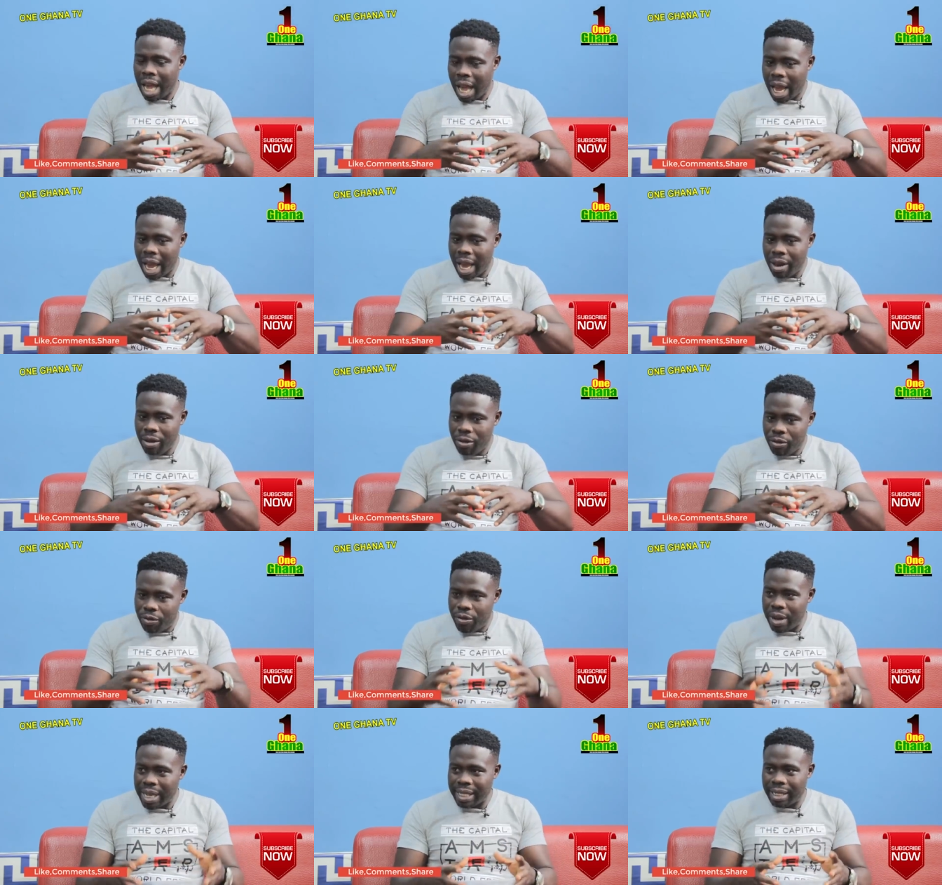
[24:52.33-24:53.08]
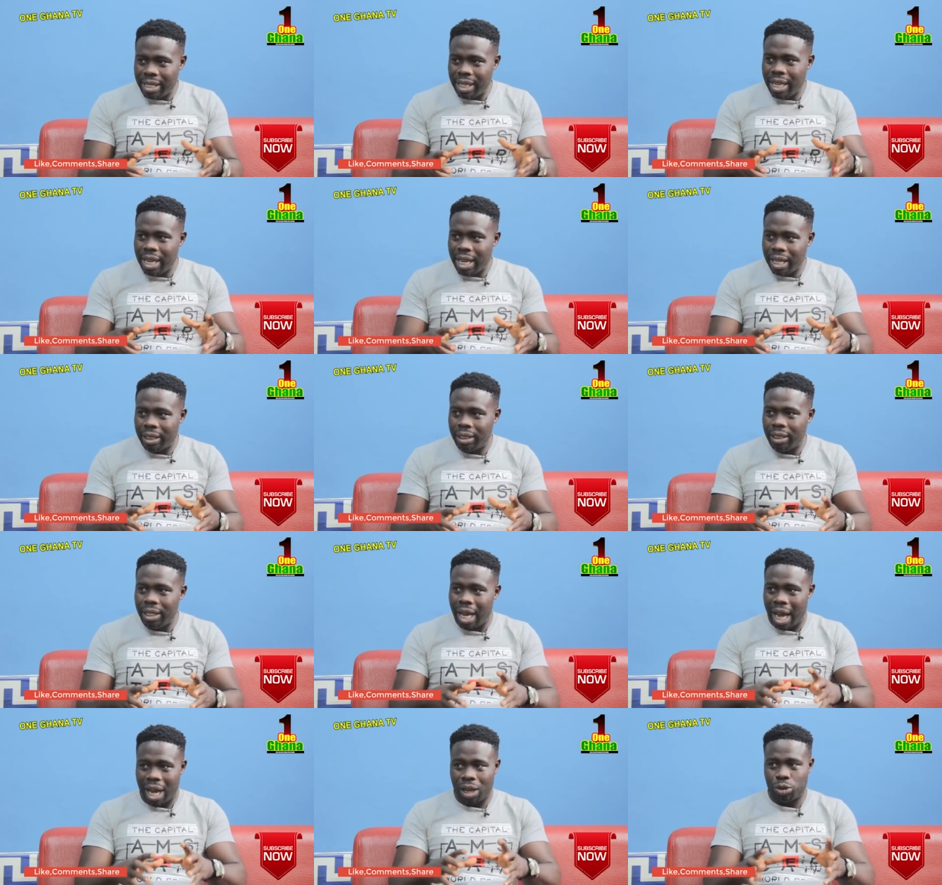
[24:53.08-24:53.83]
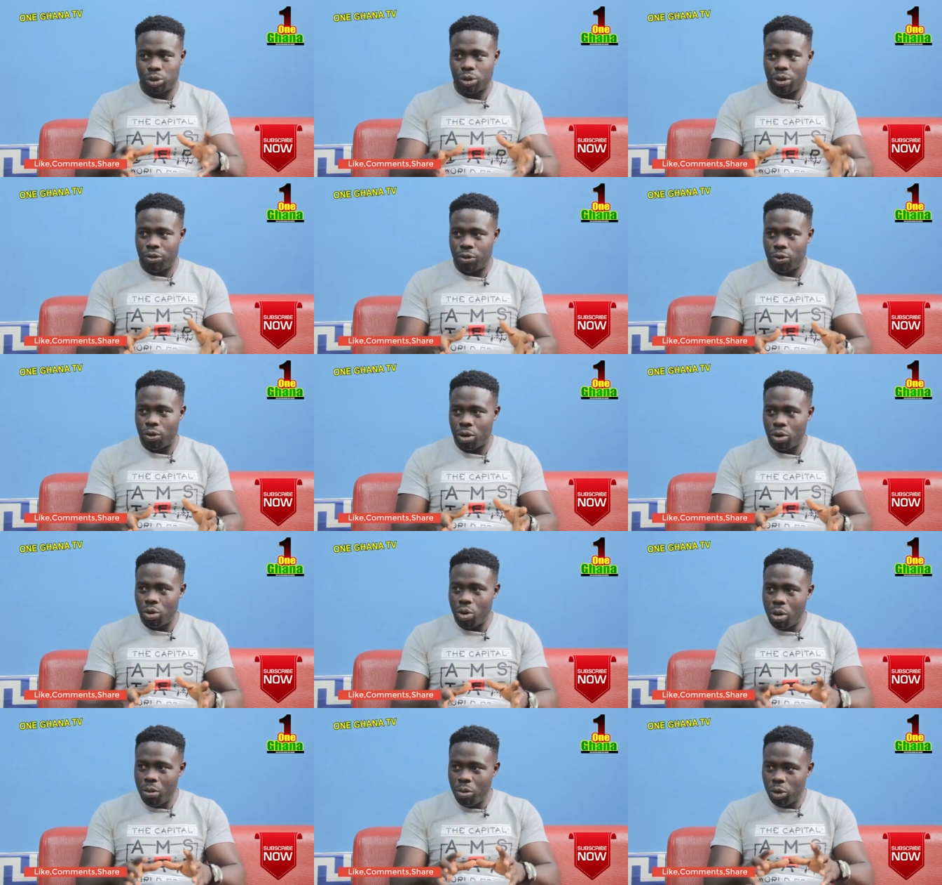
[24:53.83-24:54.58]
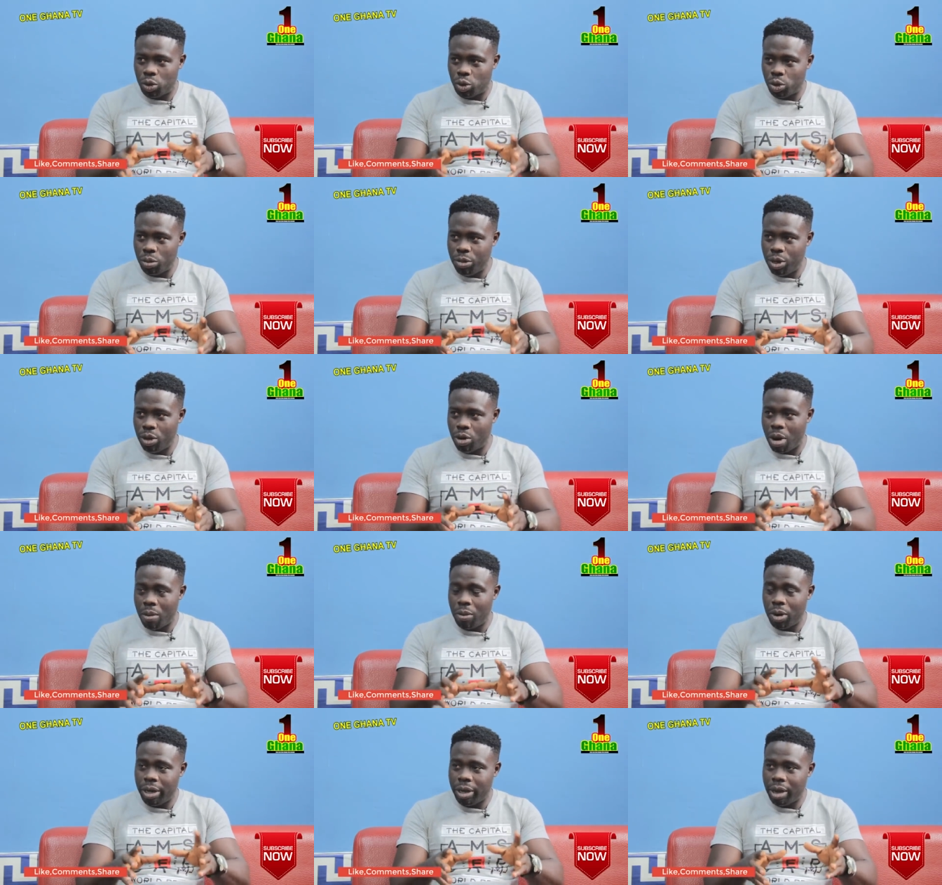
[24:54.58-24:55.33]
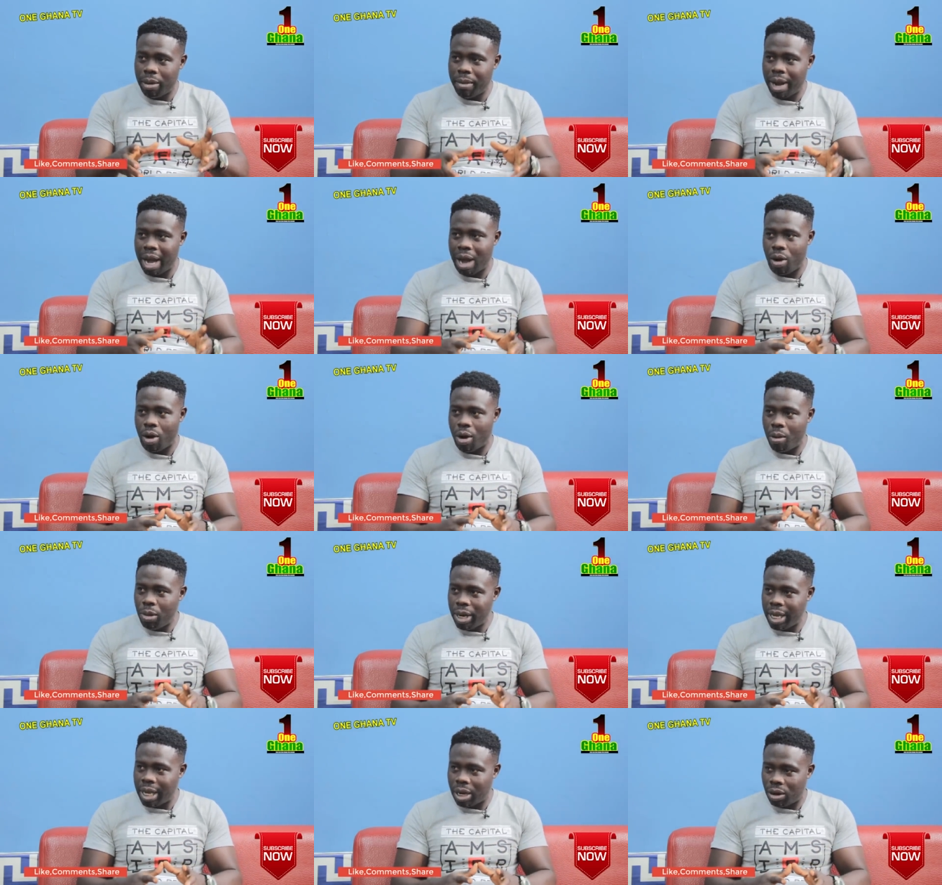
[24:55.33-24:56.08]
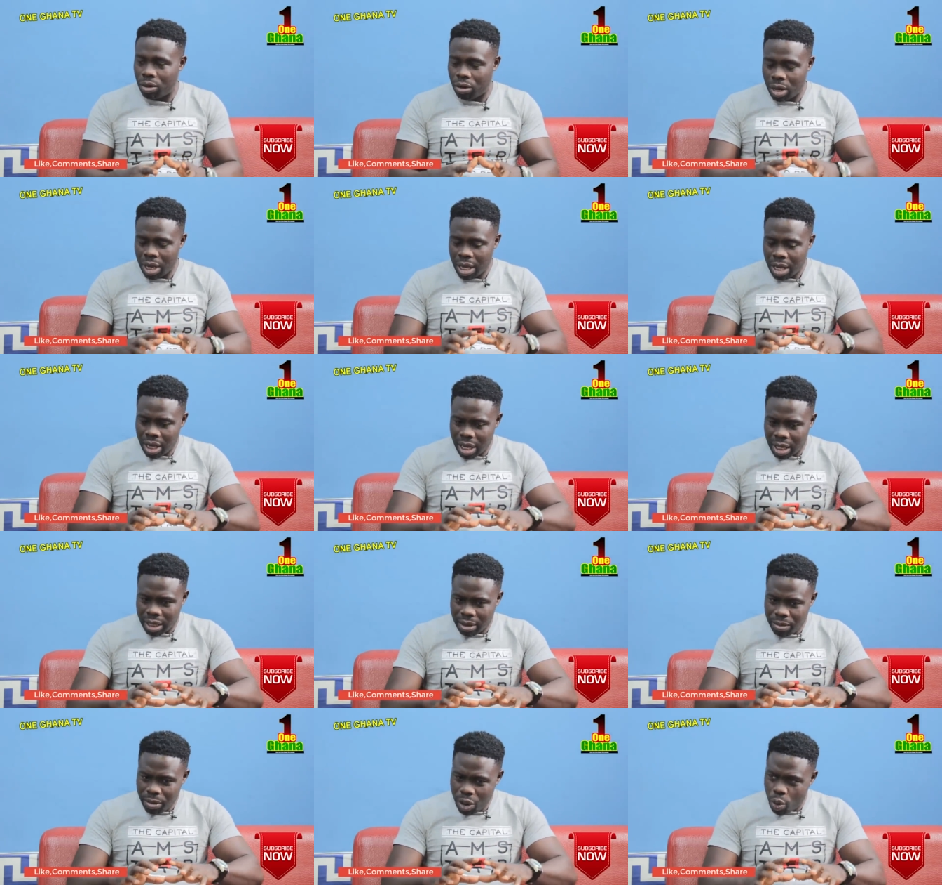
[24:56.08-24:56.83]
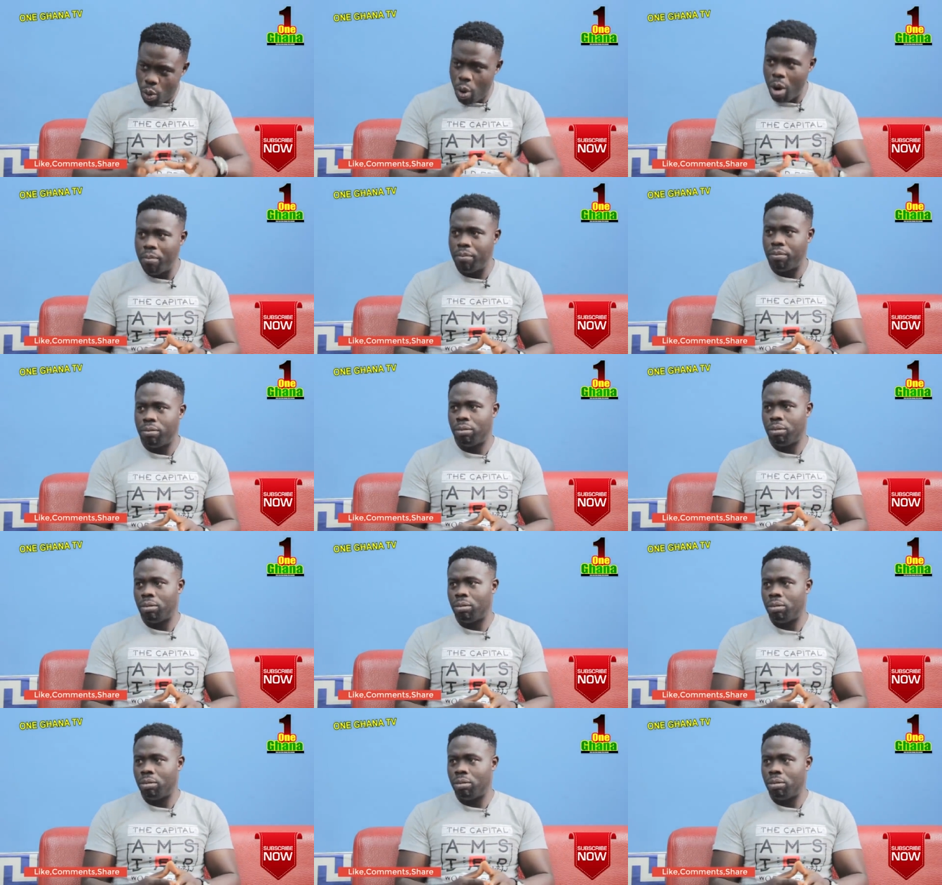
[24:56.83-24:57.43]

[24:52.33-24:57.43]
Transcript: Investigate a soft one woman to me, woman near ma, woman yeno, yet me come.